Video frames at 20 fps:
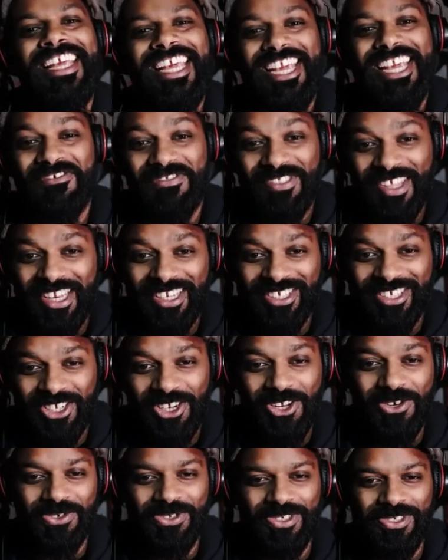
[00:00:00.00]
if things
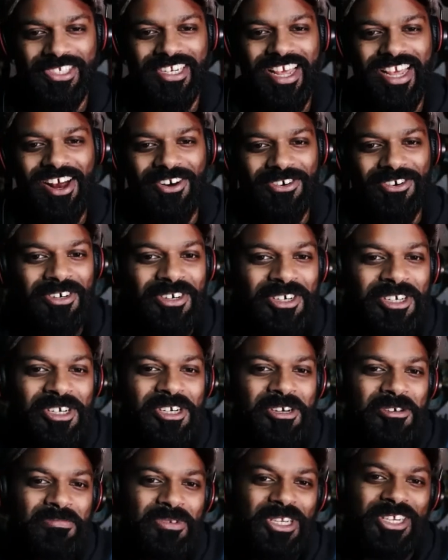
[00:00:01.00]
close down.
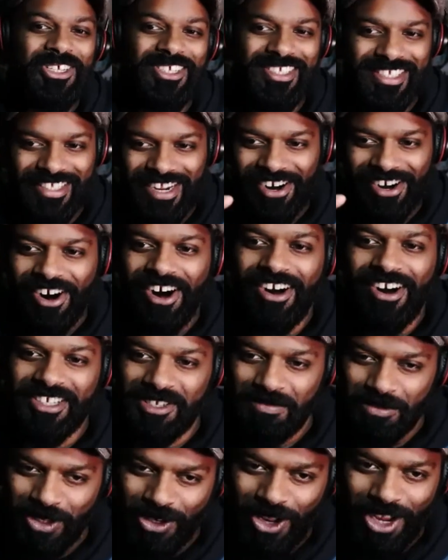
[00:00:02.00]
Because there are
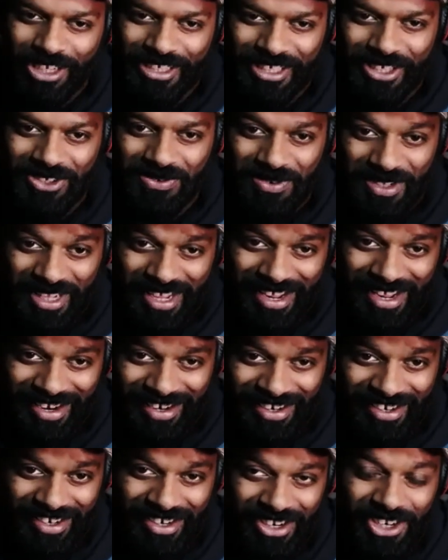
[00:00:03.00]
some clauses
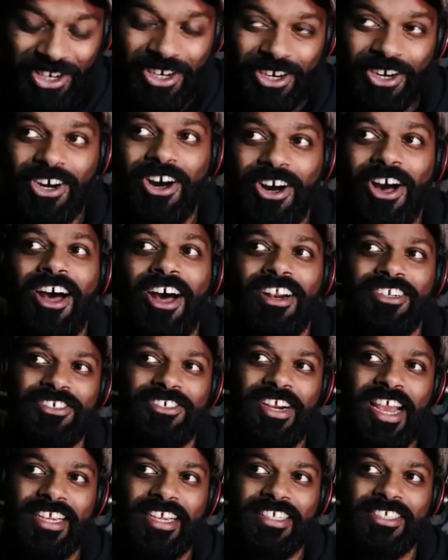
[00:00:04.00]
within
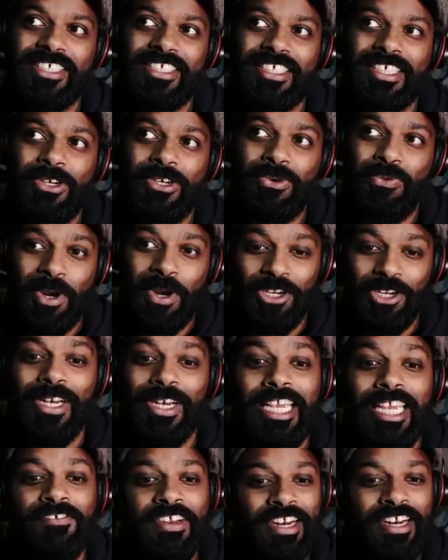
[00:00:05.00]
contracts when you
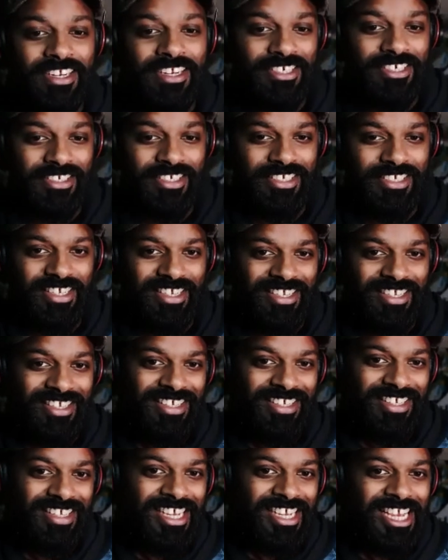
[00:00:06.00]
leave an agency
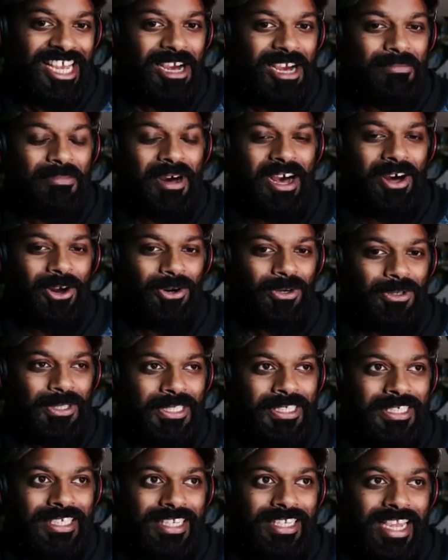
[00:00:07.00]
about
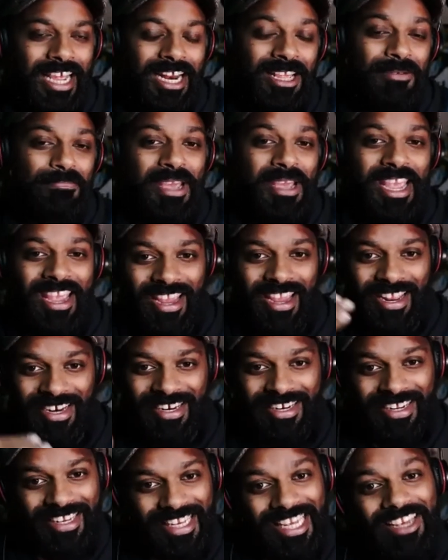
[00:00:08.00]
getting
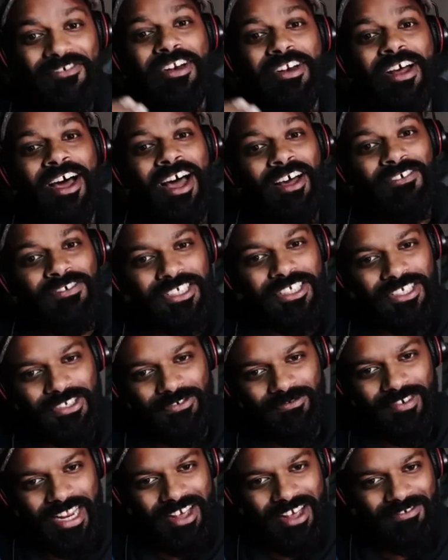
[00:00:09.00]
paid even after
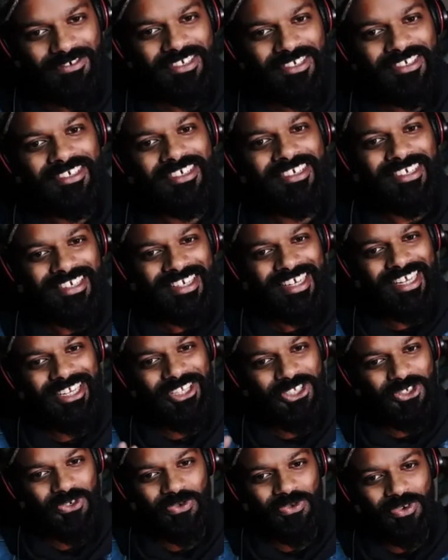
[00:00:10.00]
you've left. And
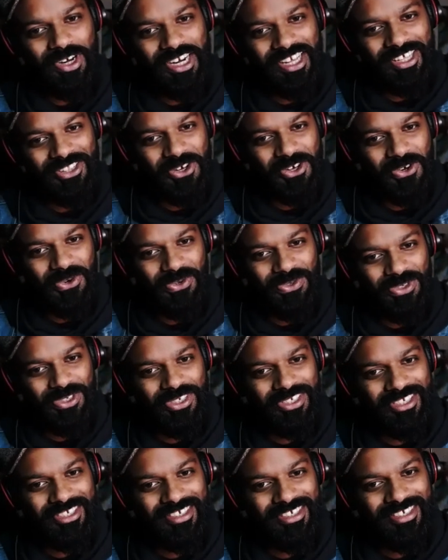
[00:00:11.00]
so reading
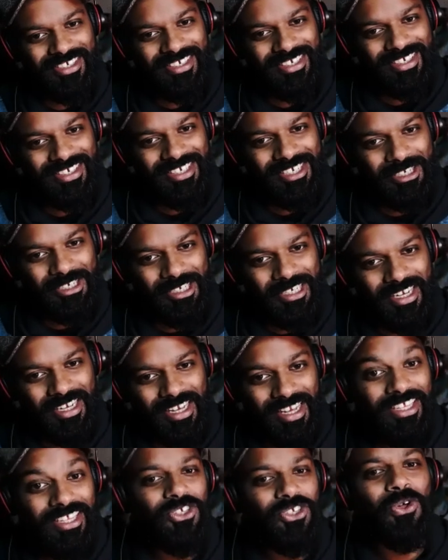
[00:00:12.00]
those
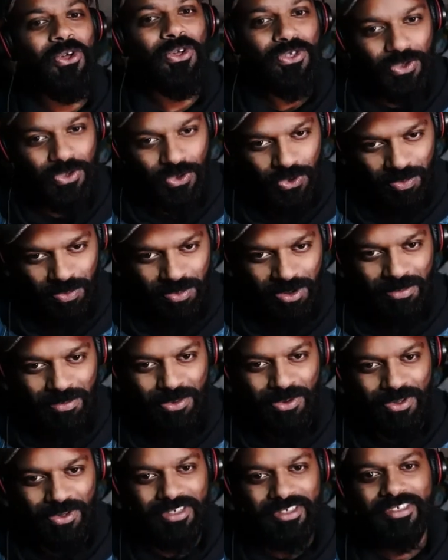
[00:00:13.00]
is also super
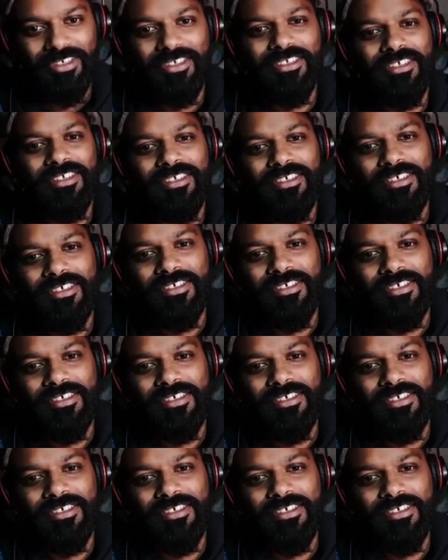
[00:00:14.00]
important.